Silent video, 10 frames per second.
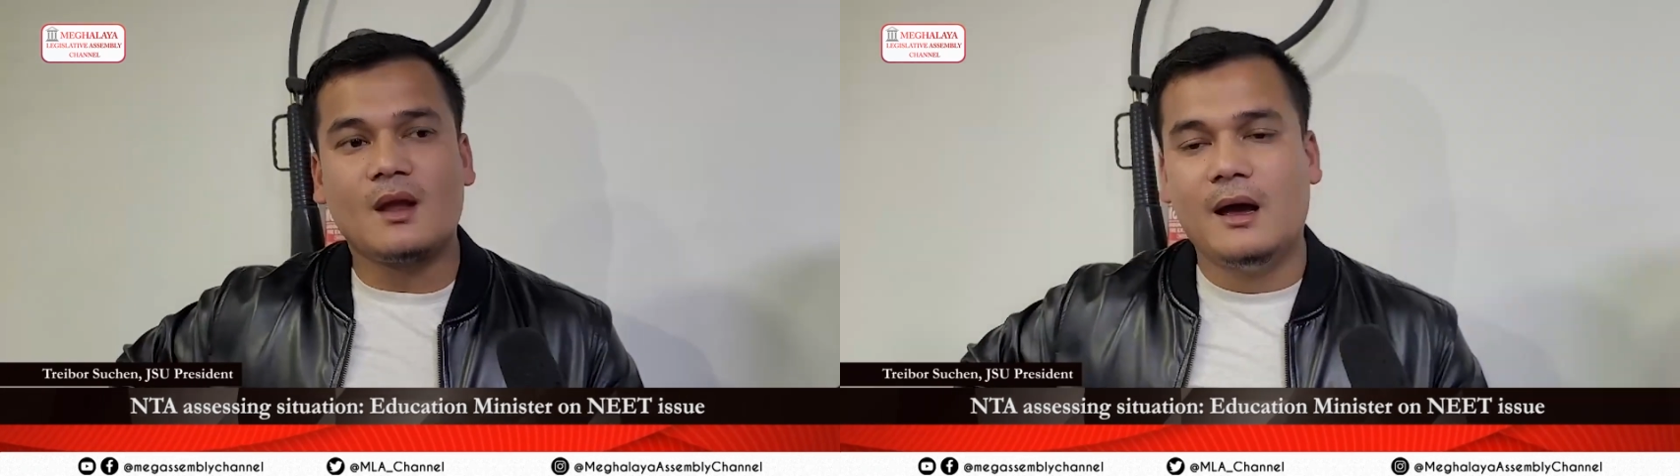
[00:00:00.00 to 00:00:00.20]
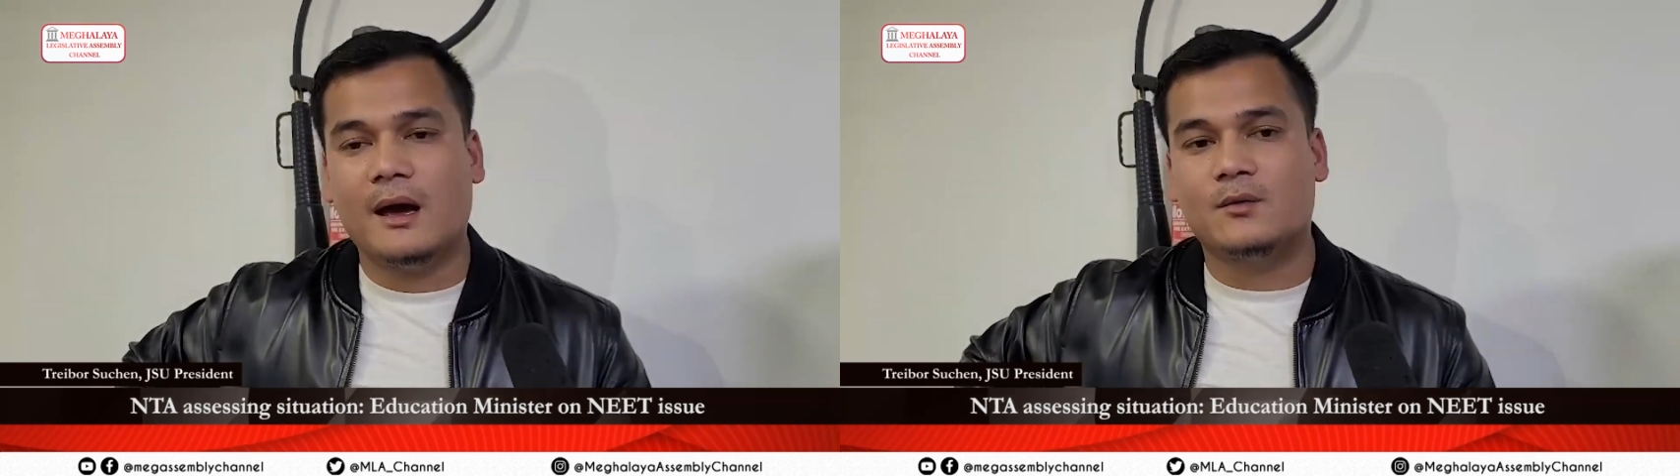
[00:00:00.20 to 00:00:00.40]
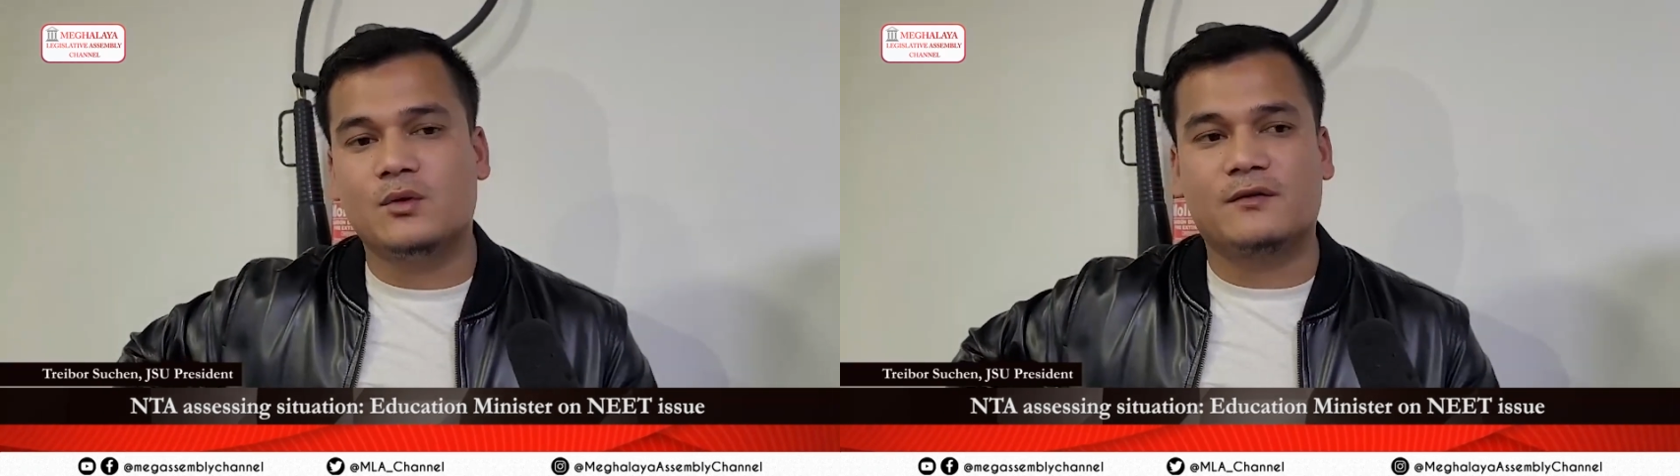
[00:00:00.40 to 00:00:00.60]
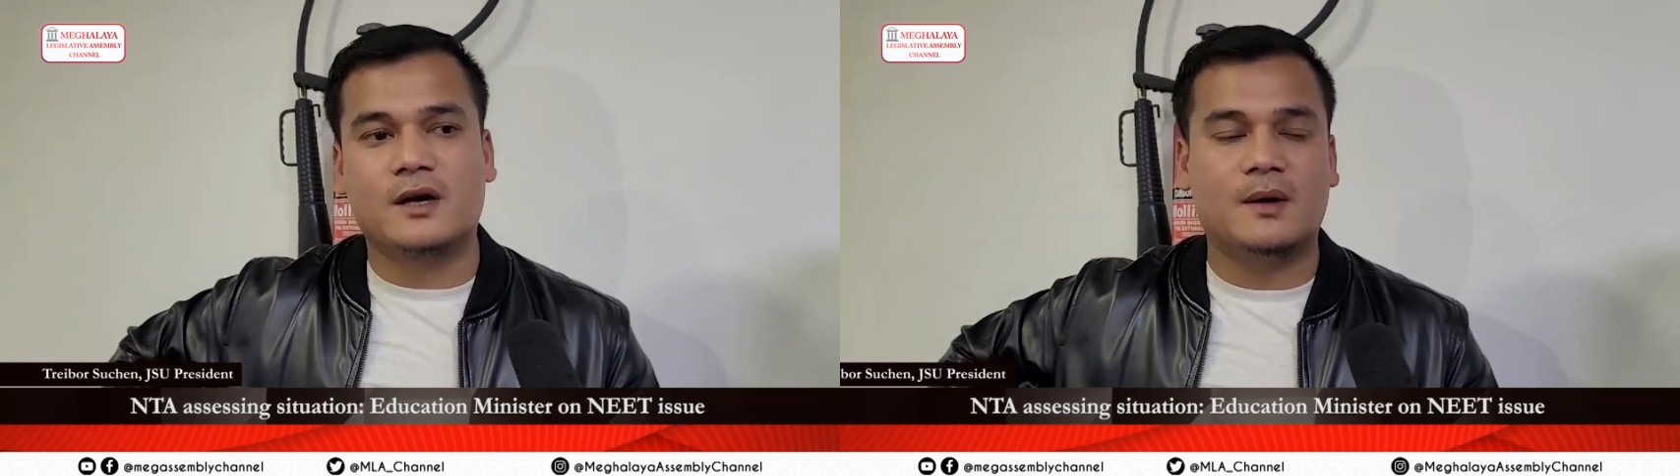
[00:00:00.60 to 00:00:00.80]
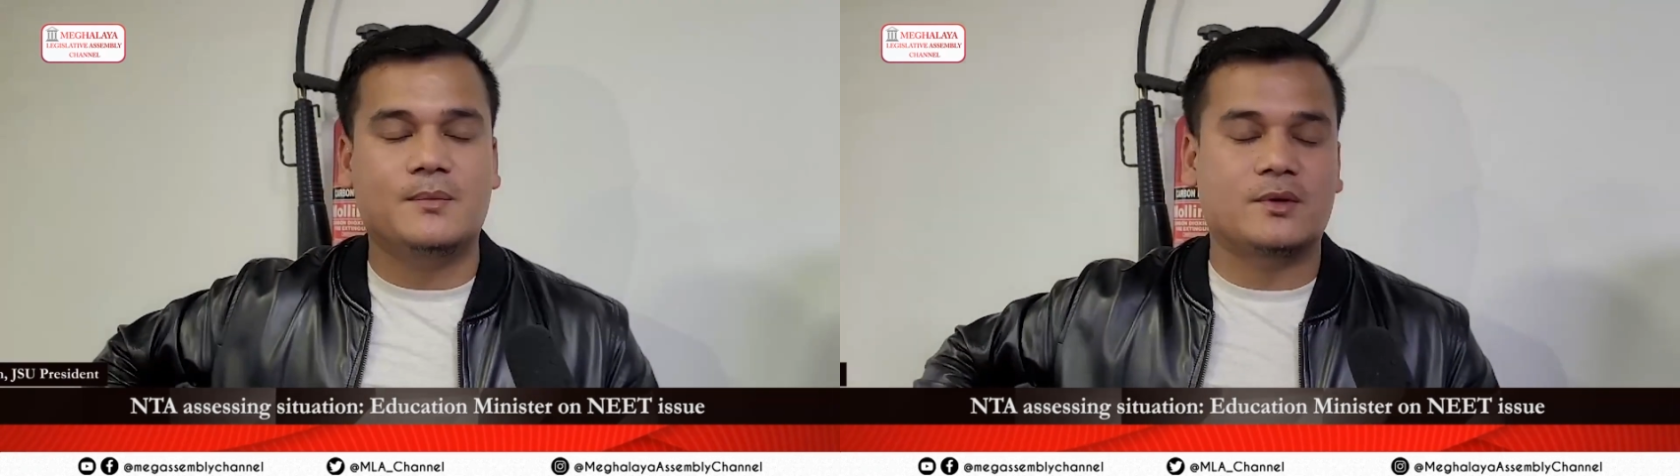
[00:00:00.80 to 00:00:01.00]
And we have
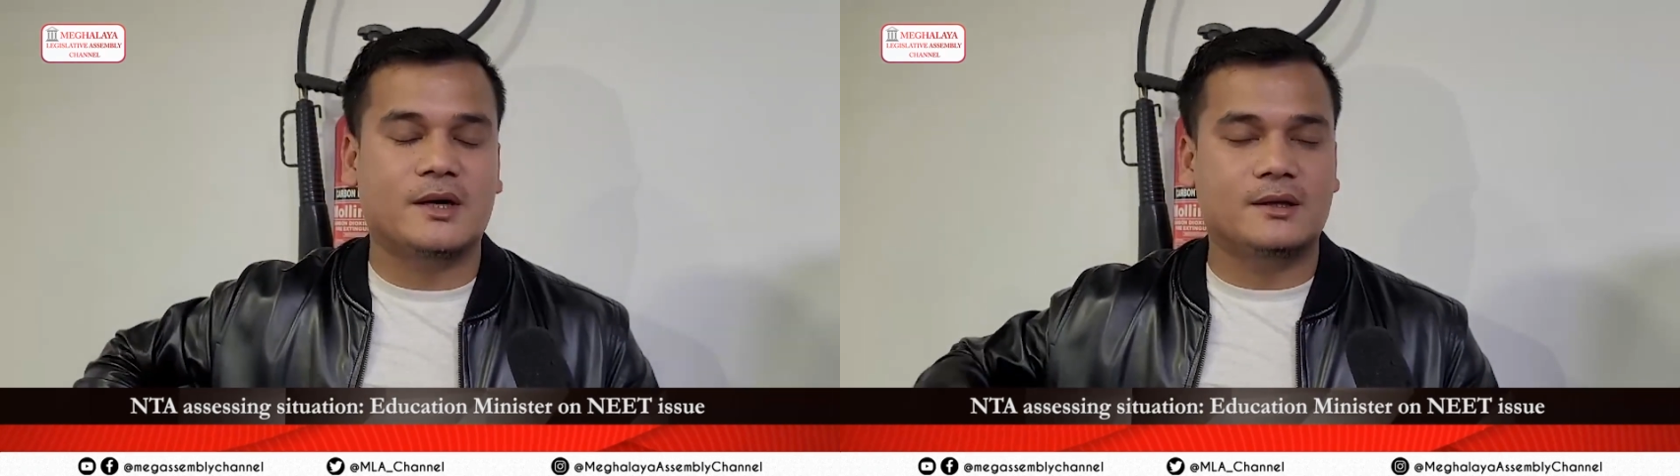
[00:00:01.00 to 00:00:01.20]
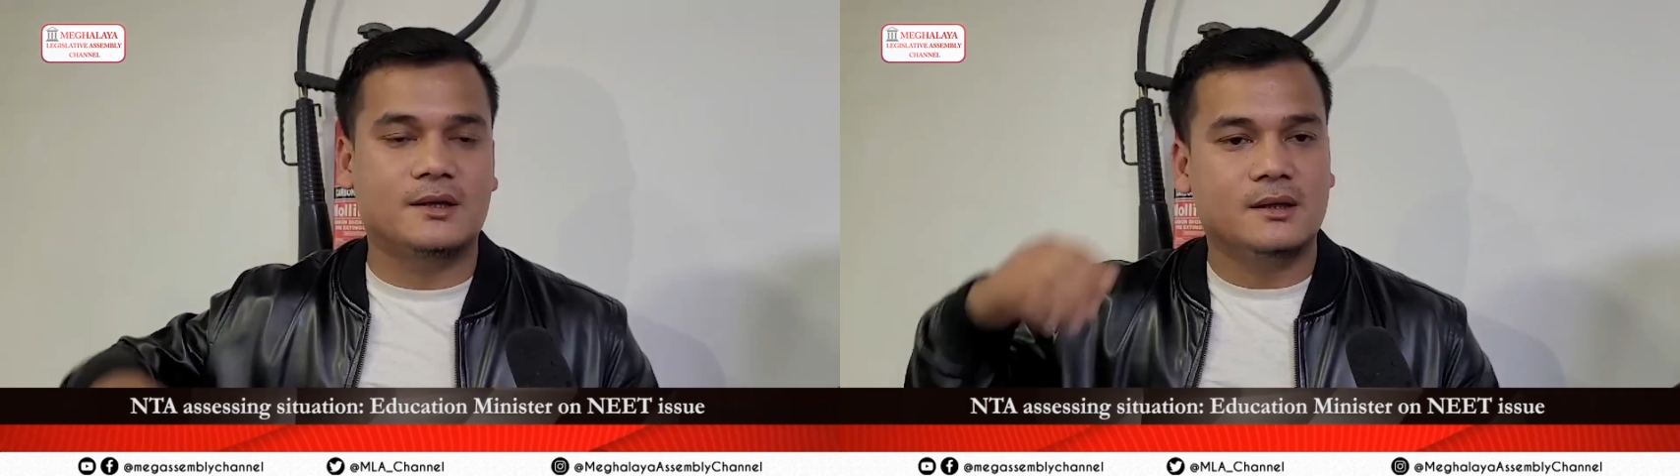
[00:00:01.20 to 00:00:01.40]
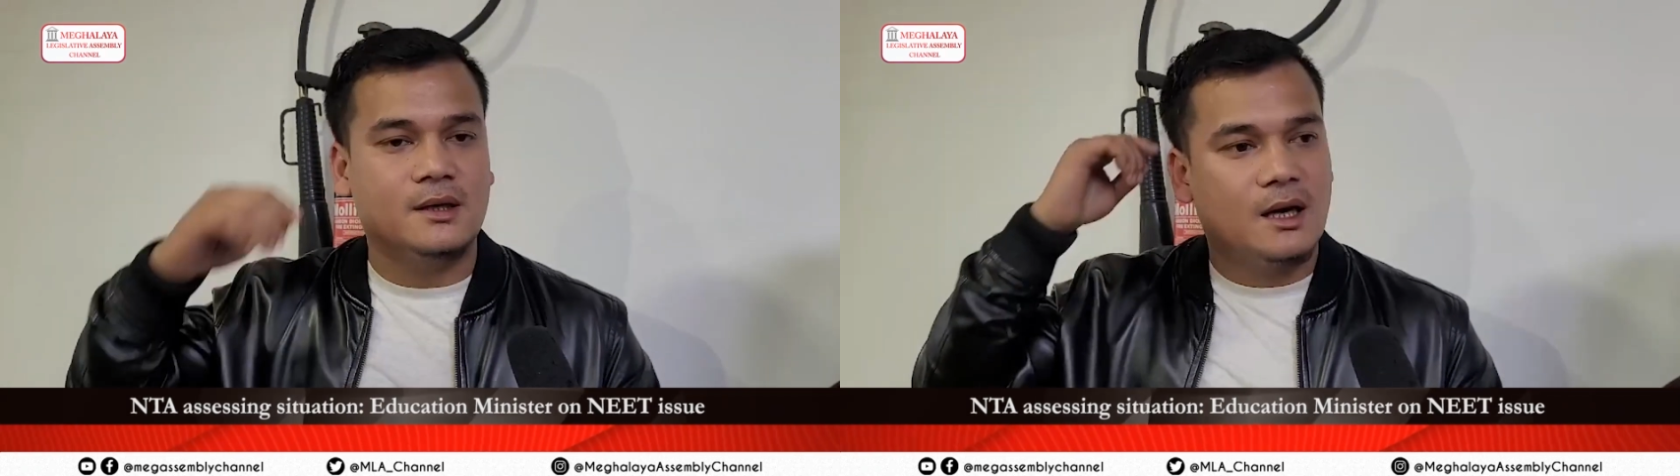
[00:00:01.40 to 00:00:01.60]
come up together,